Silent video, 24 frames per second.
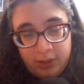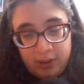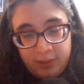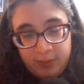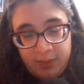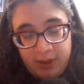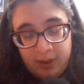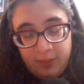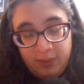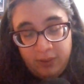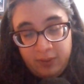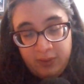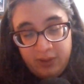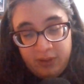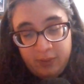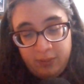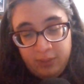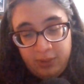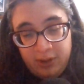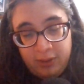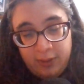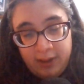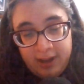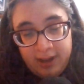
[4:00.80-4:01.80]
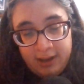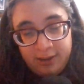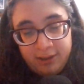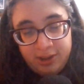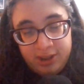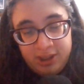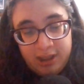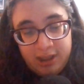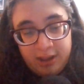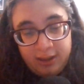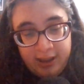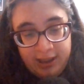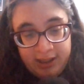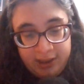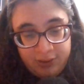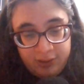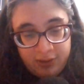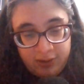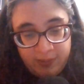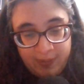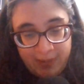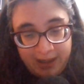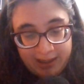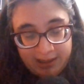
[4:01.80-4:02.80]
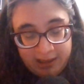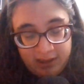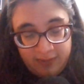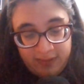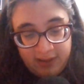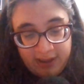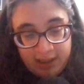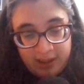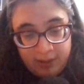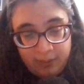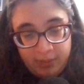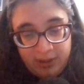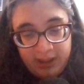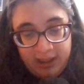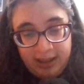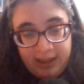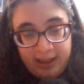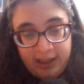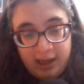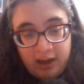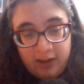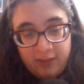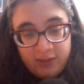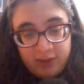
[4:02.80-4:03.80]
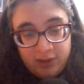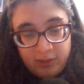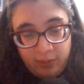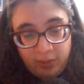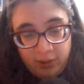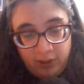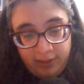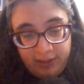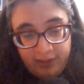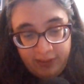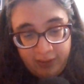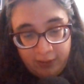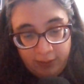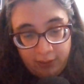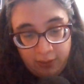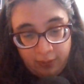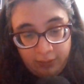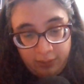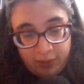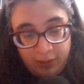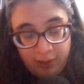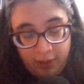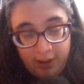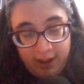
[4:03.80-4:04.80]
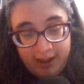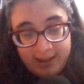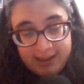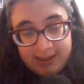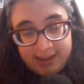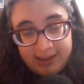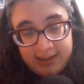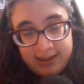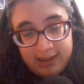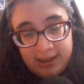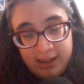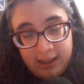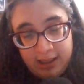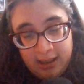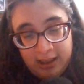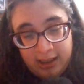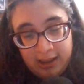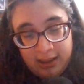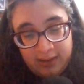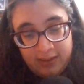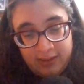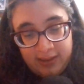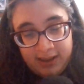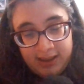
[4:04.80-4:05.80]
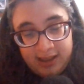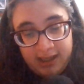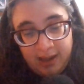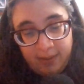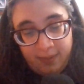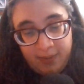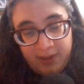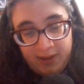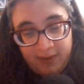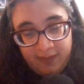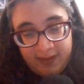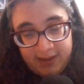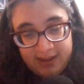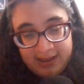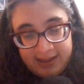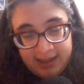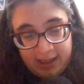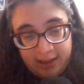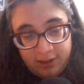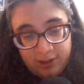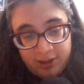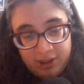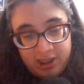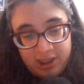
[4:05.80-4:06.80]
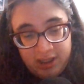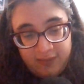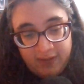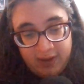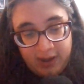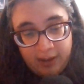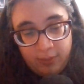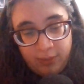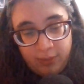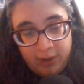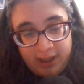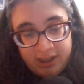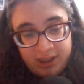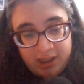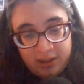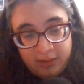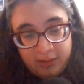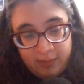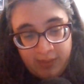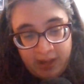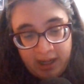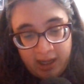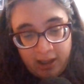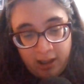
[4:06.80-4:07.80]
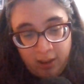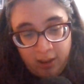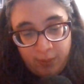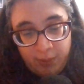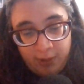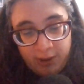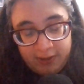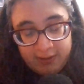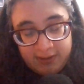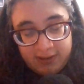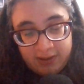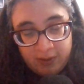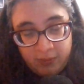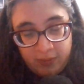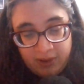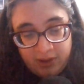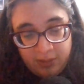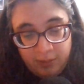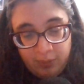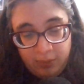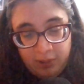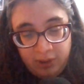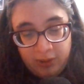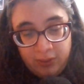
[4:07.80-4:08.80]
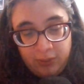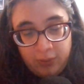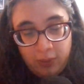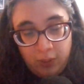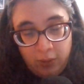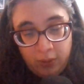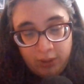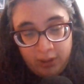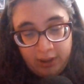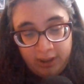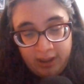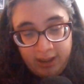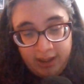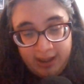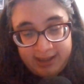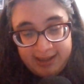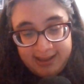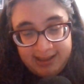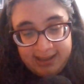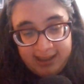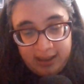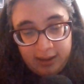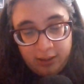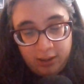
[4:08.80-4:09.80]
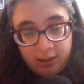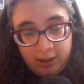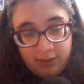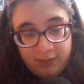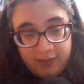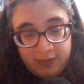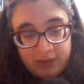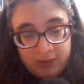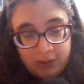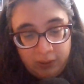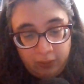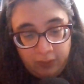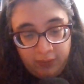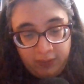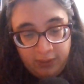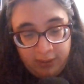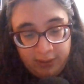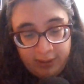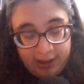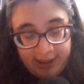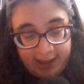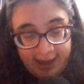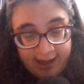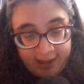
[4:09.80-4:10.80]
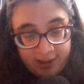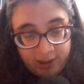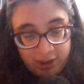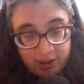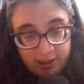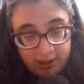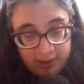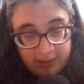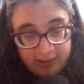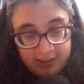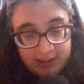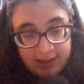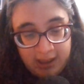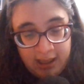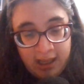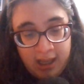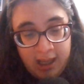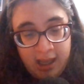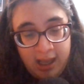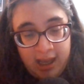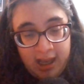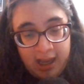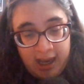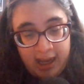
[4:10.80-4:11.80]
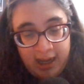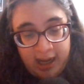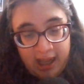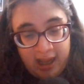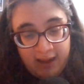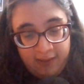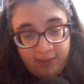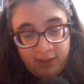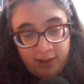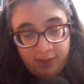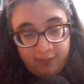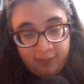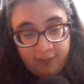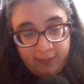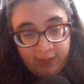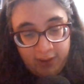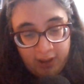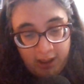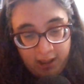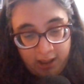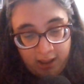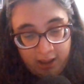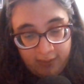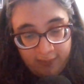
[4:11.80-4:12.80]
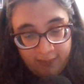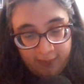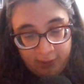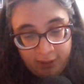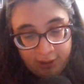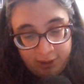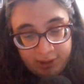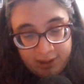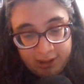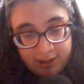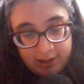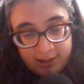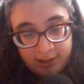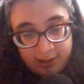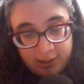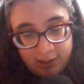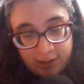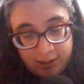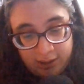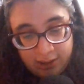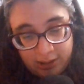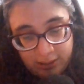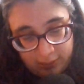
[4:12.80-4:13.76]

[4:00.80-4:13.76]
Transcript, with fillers: People with blue energy are introspective and completely comfortable in their own thoughts. The depth of this energy and vibration make a person with a blue aura a seeker of soulful connections and have an aversion